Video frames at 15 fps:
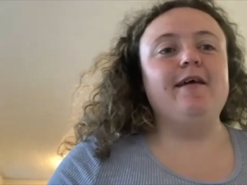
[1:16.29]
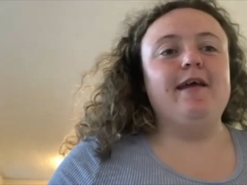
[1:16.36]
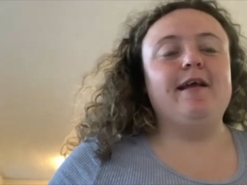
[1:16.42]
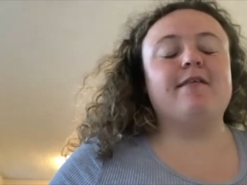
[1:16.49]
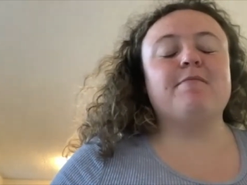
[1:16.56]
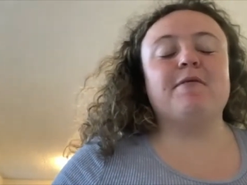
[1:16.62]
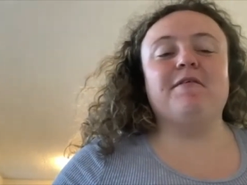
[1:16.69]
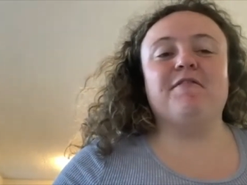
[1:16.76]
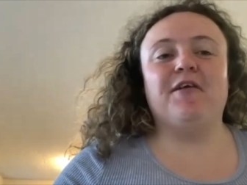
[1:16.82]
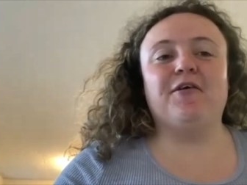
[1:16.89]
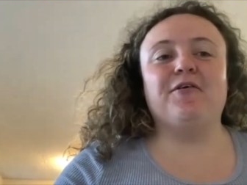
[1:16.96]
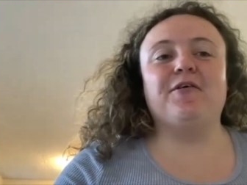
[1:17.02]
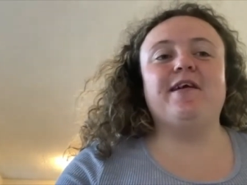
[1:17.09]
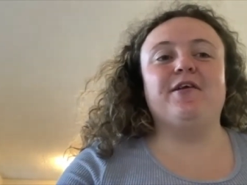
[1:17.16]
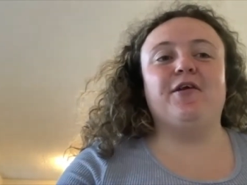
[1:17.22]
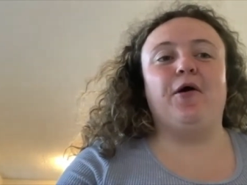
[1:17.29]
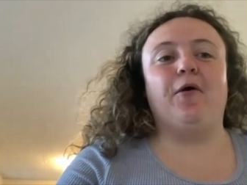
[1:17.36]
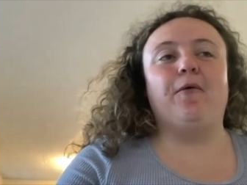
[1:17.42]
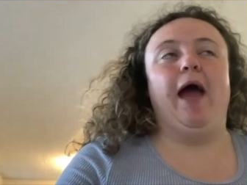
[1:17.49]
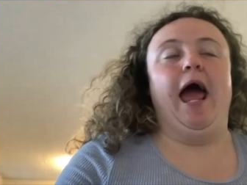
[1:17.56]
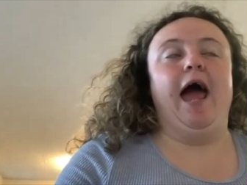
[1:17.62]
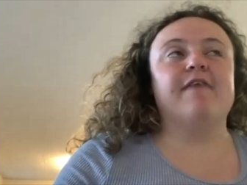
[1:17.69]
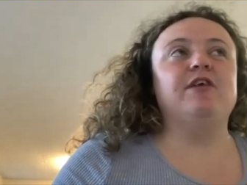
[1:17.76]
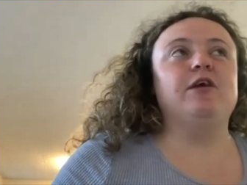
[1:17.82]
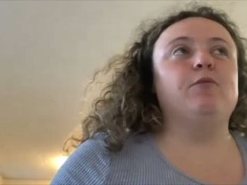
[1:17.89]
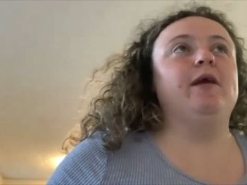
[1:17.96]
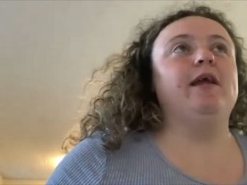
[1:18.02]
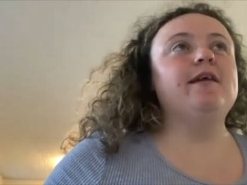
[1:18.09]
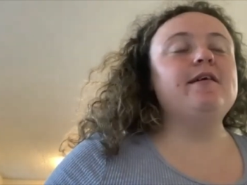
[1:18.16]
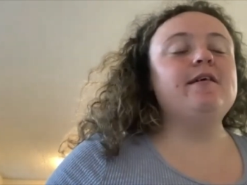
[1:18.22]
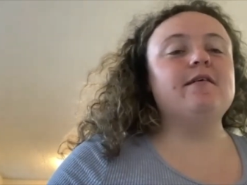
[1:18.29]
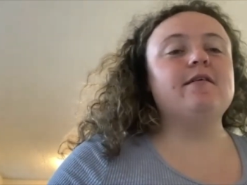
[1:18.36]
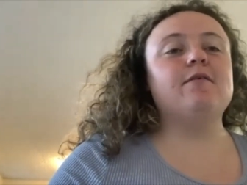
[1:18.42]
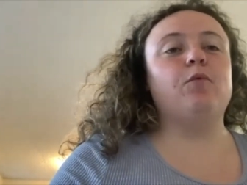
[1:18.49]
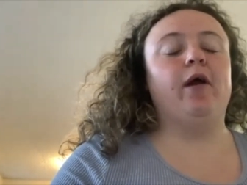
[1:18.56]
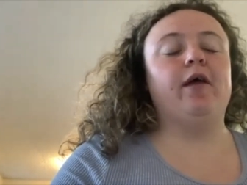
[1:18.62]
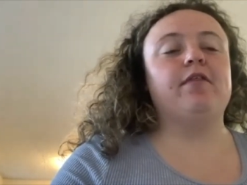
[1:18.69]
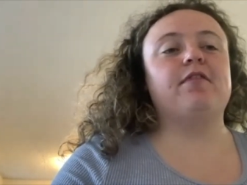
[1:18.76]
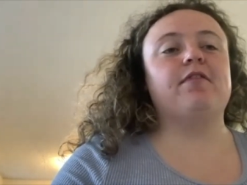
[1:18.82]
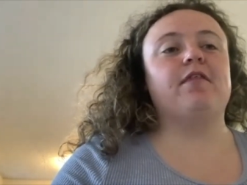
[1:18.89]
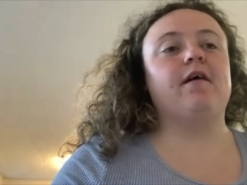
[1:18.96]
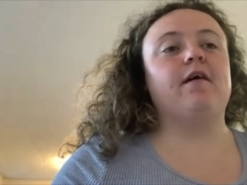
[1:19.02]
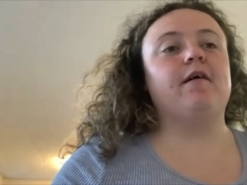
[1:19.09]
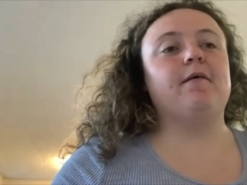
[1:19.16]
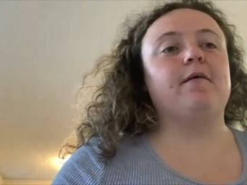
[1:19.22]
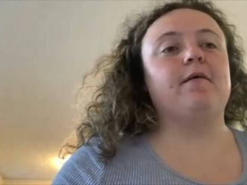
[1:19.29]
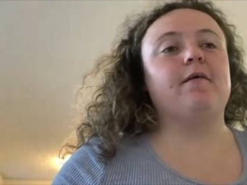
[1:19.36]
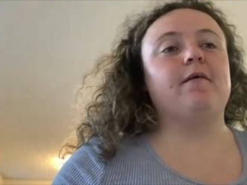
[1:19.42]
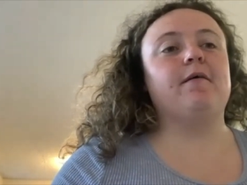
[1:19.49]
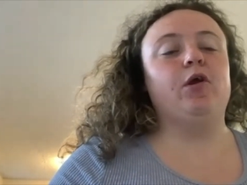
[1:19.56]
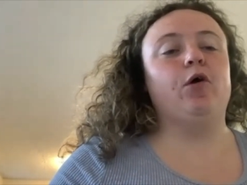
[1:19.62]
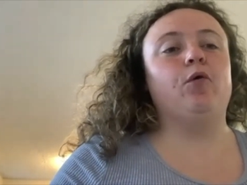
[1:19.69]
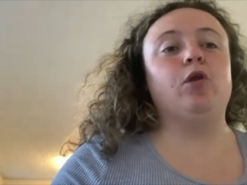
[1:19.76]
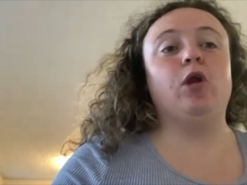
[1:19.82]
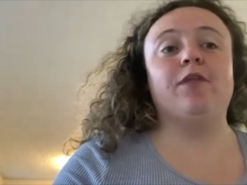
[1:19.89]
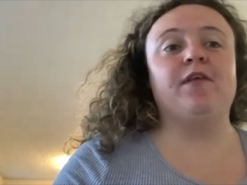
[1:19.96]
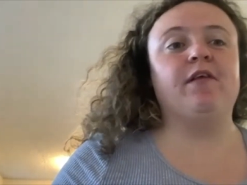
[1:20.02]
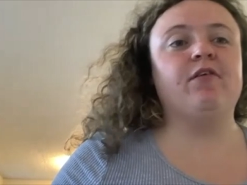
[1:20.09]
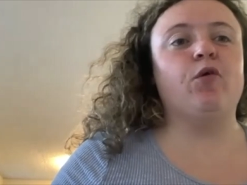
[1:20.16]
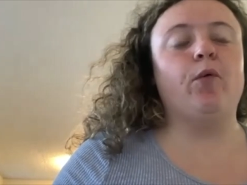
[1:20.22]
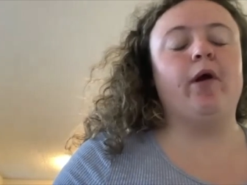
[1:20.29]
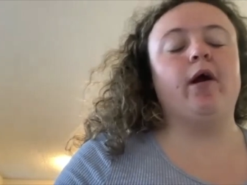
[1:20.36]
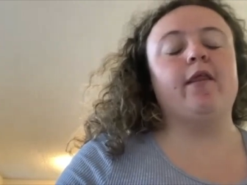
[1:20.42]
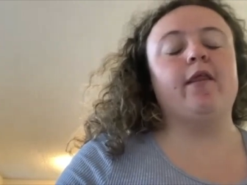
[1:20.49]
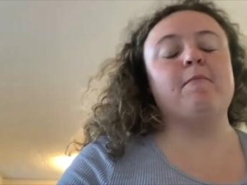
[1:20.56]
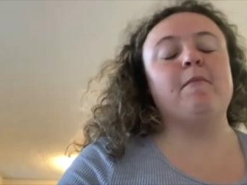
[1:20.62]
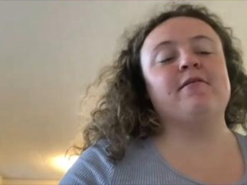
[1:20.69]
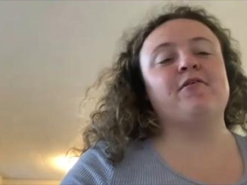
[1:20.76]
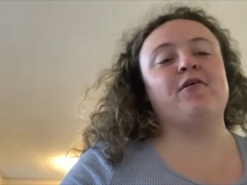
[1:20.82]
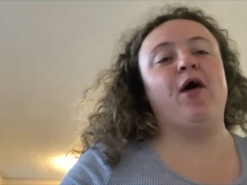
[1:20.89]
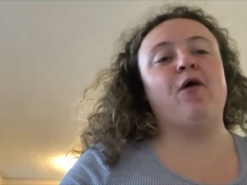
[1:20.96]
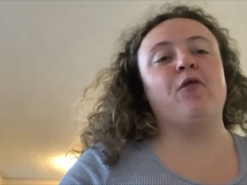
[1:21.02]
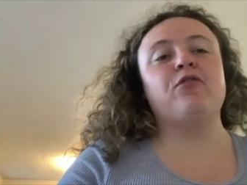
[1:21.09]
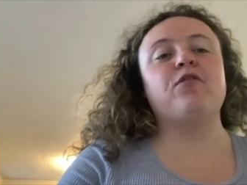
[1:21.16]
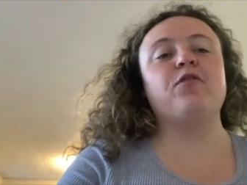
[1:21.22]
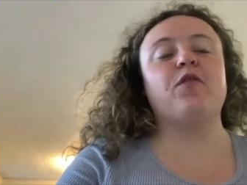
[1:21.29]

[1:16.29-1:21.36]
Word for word: It's been a very, heavy week with, a lot of things going on in the mental health